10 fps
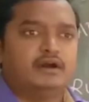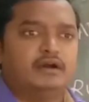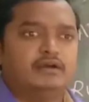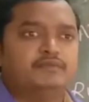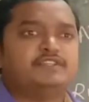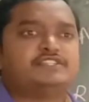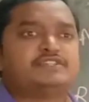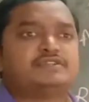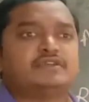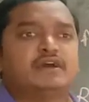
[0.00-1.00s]

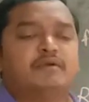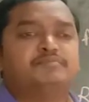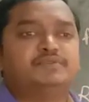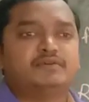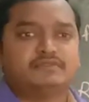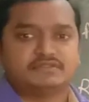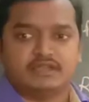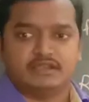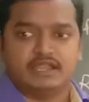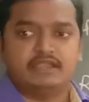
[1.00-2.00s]
which absorb the
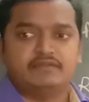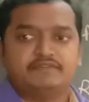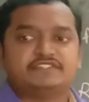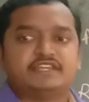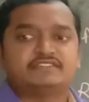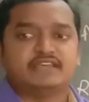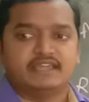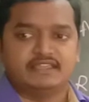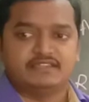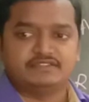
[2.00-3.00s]
sunlight, which take the
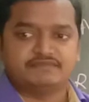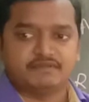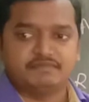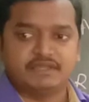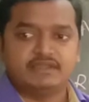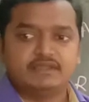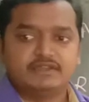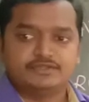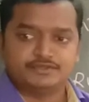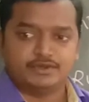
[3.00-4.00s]
energy from the
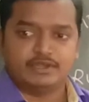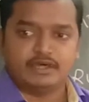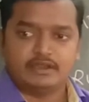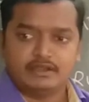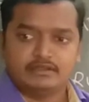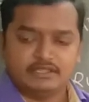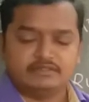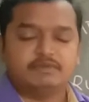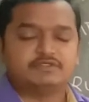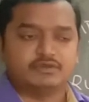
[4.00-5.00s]
solar, nothing but
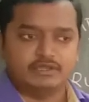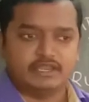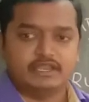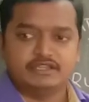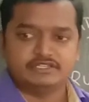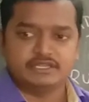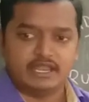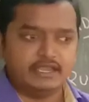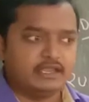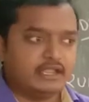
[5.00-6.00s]
solar energy,
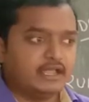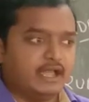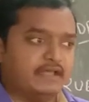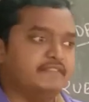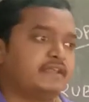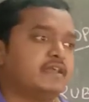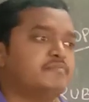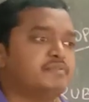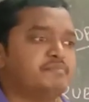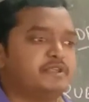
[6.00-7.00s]
light, and they can
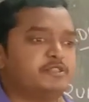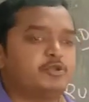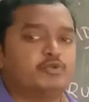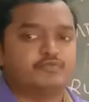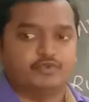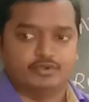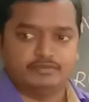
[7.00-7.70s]
prepare their own food.